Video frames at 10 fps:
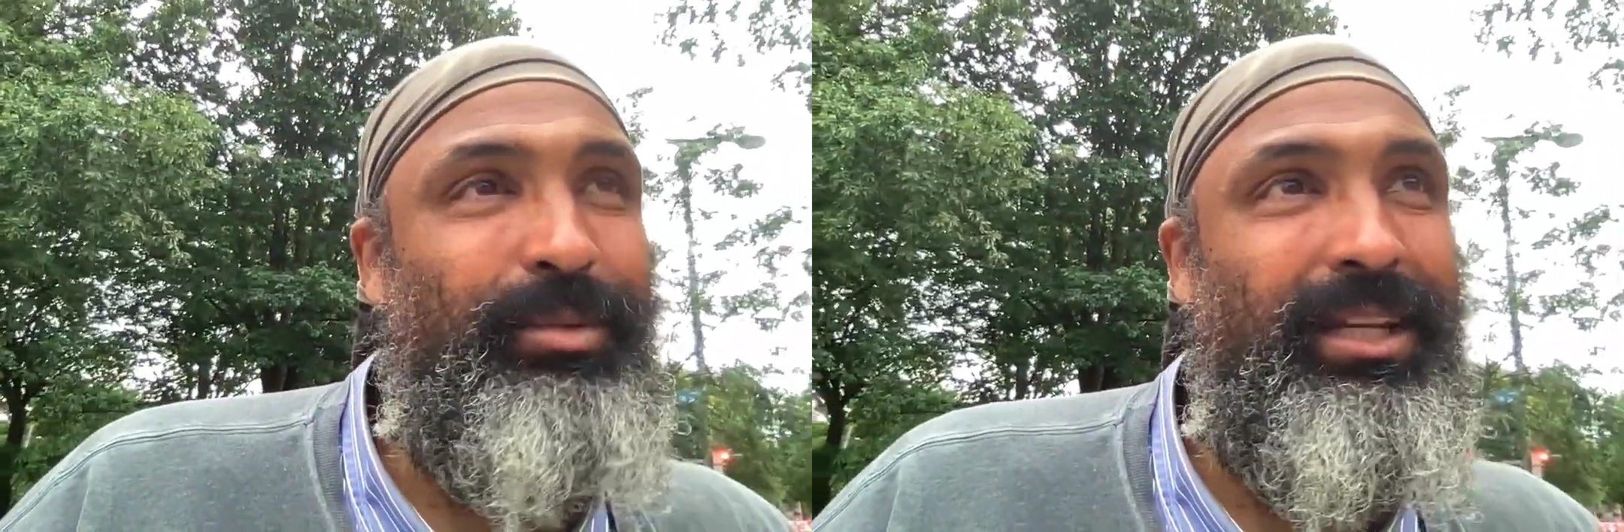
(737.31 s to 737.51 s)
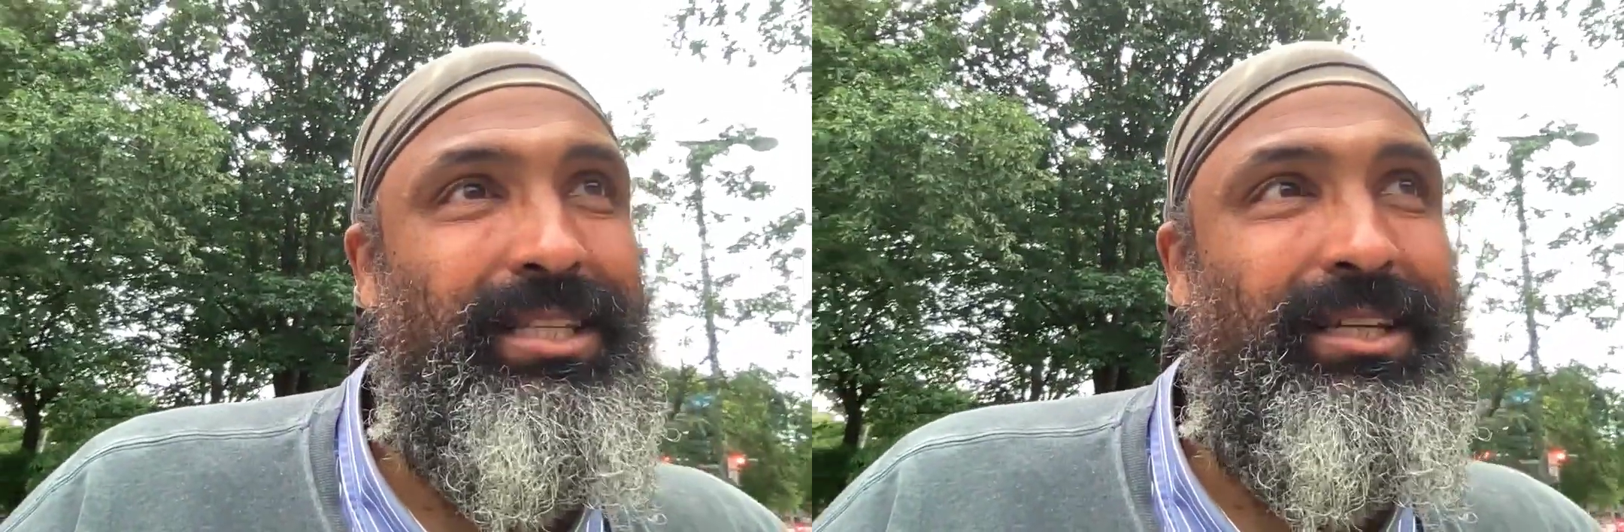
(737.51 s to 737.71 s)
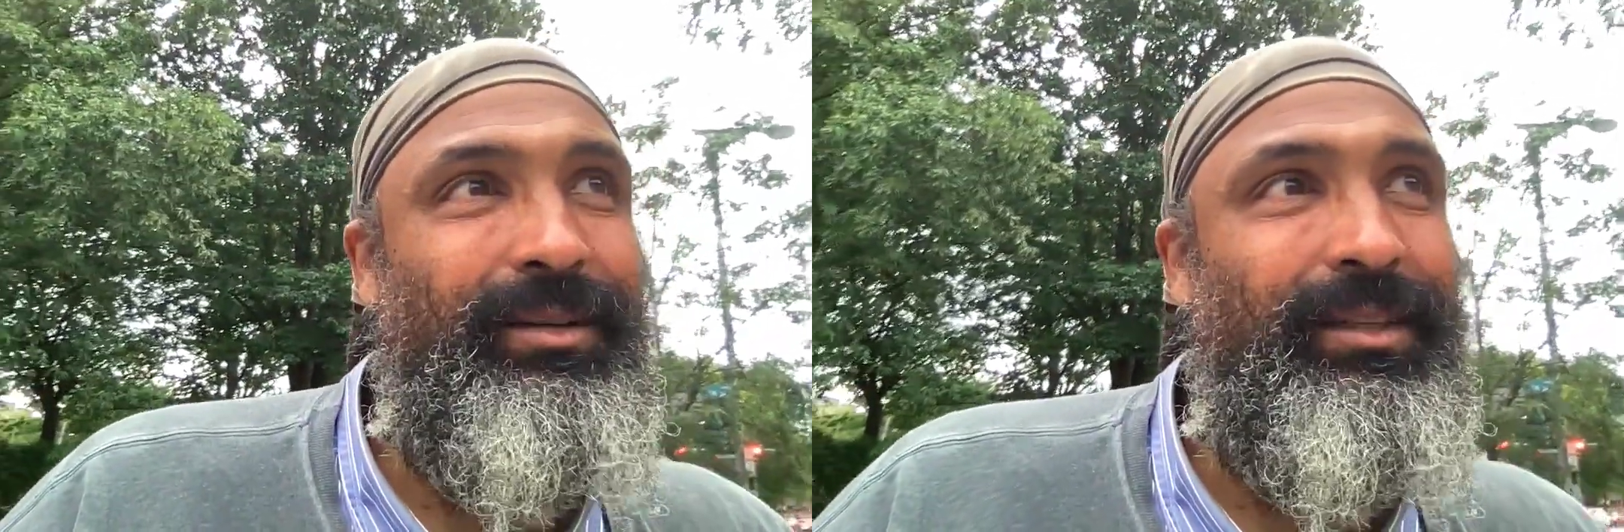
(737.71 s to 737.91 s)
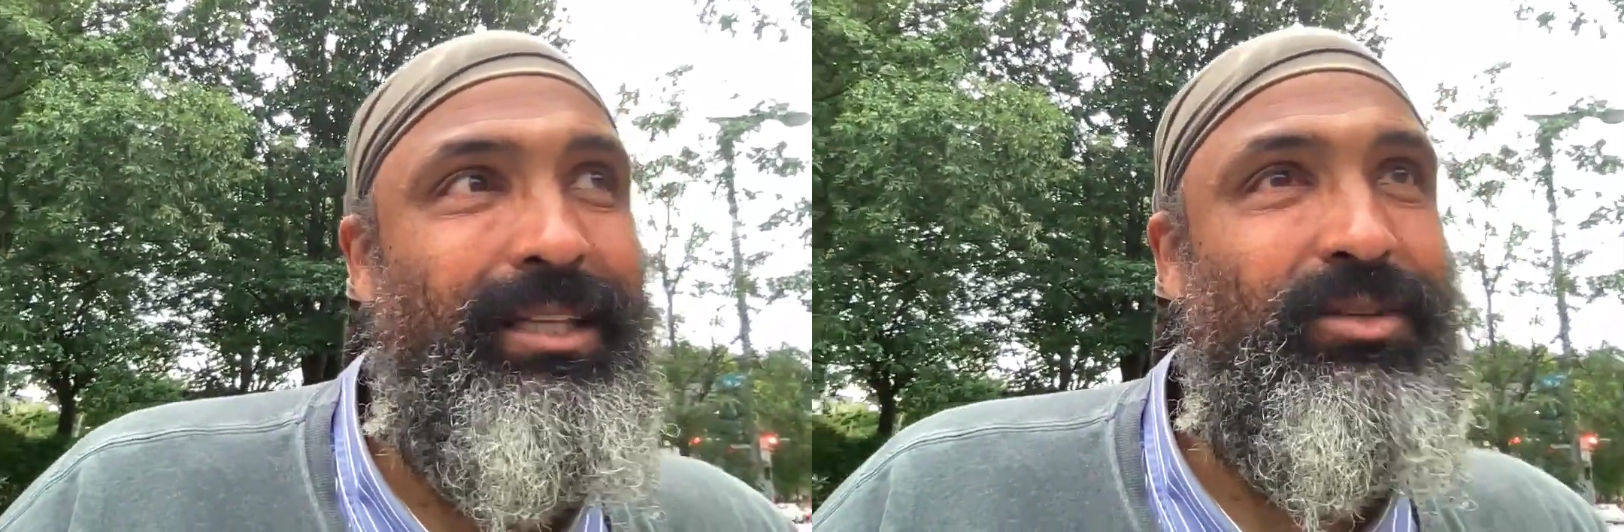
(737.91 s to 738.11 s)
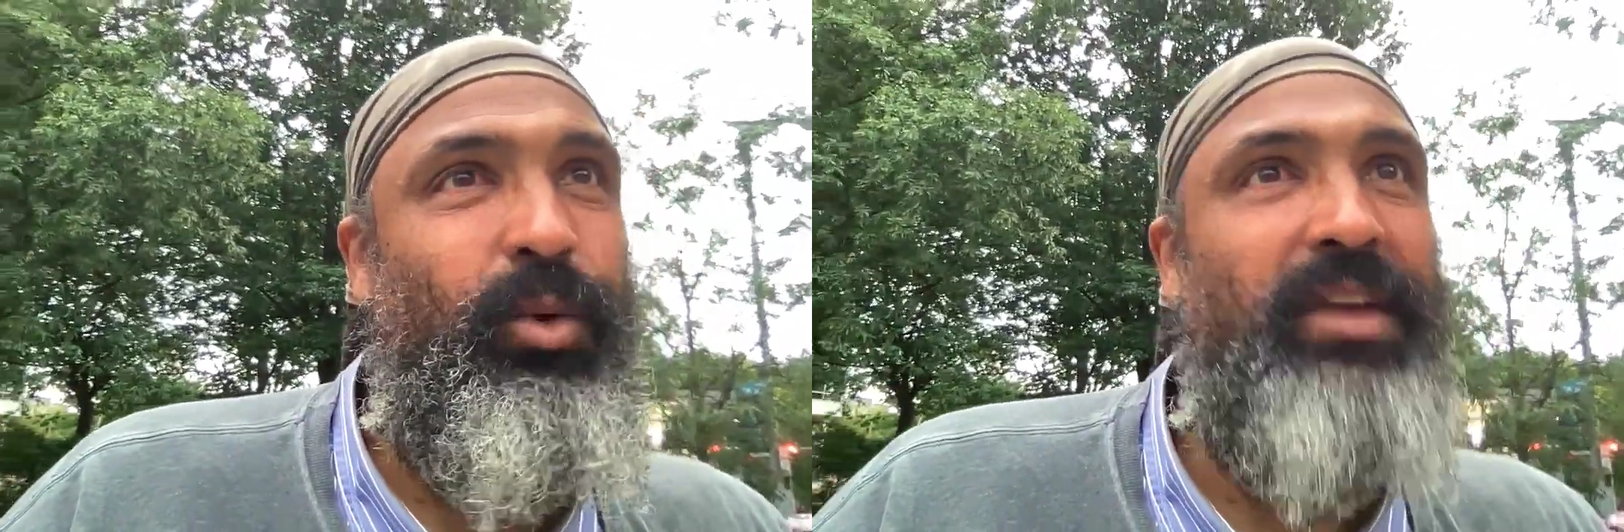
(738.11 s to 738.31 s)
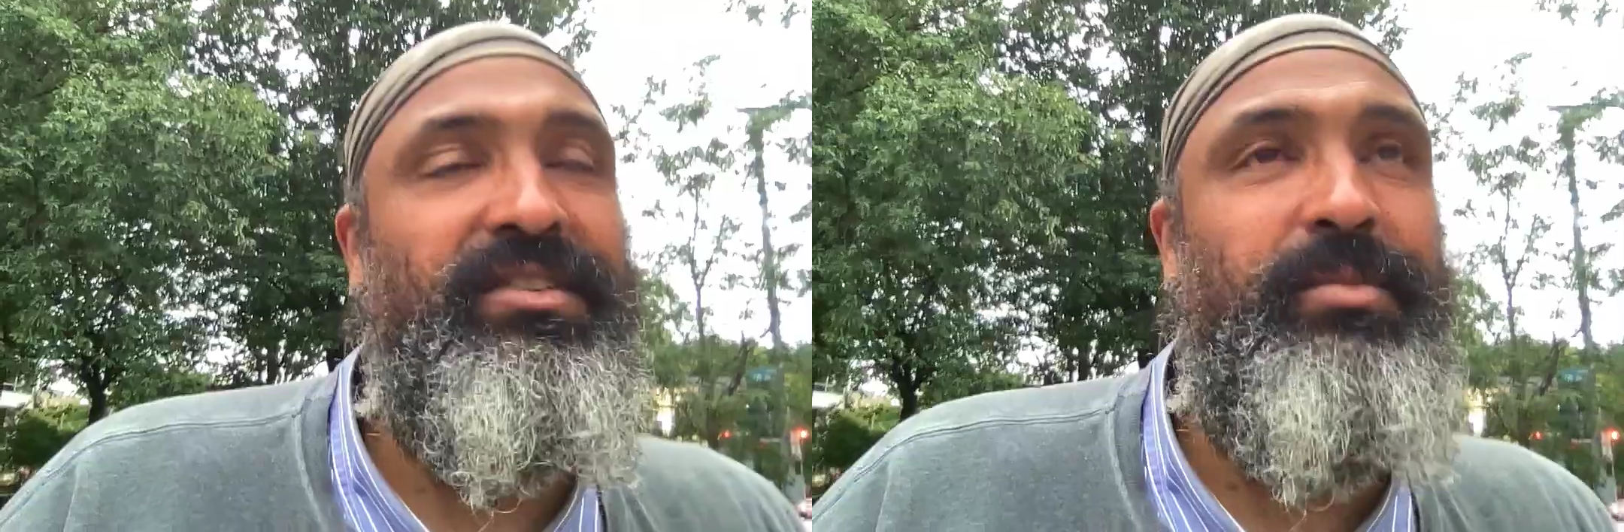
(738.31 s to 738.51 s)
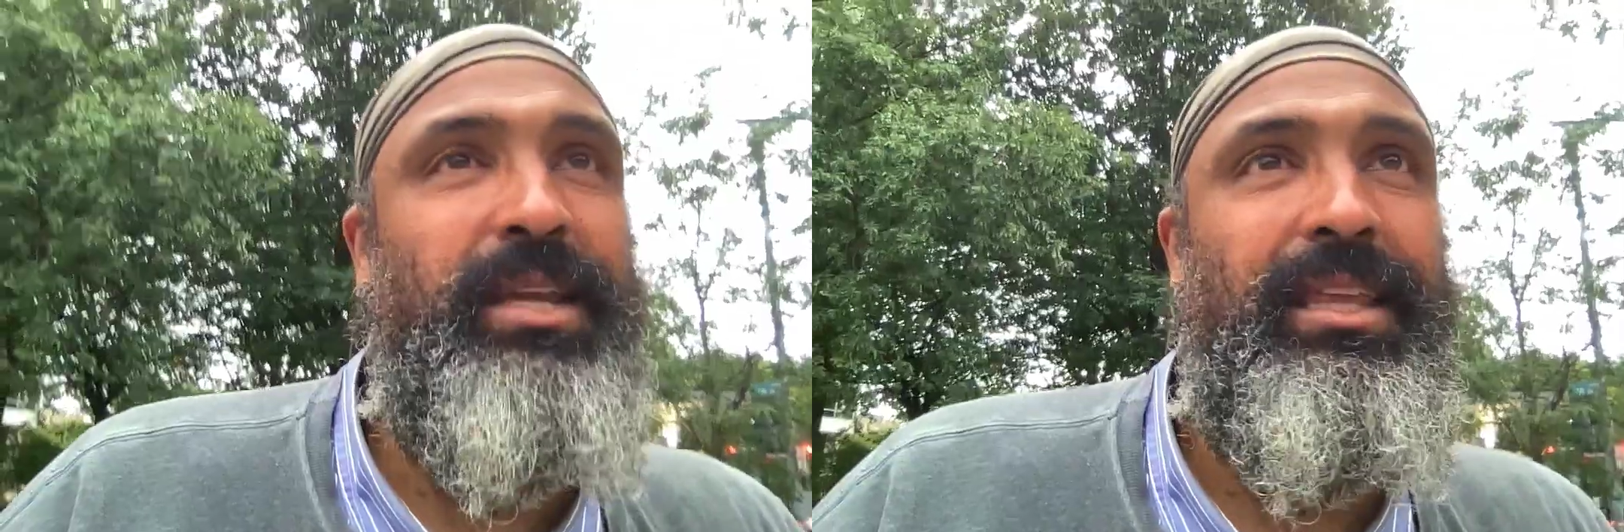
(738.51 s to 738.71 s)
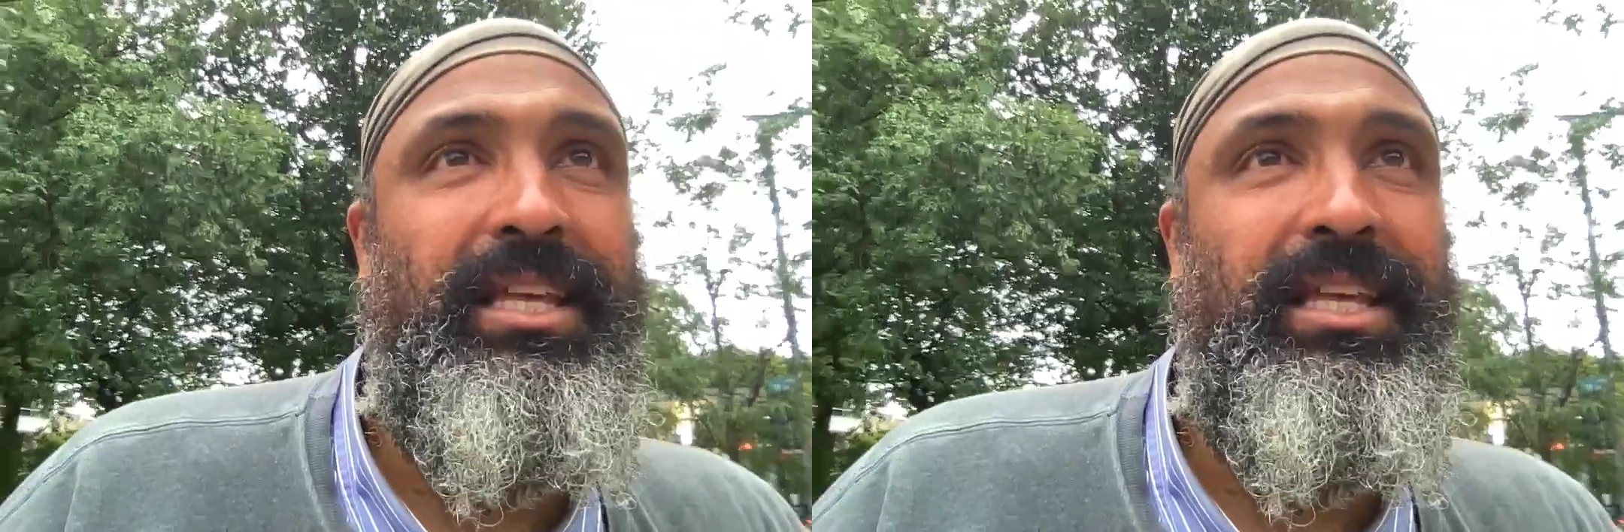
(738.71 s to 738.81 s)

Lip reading: but it's a way of speaking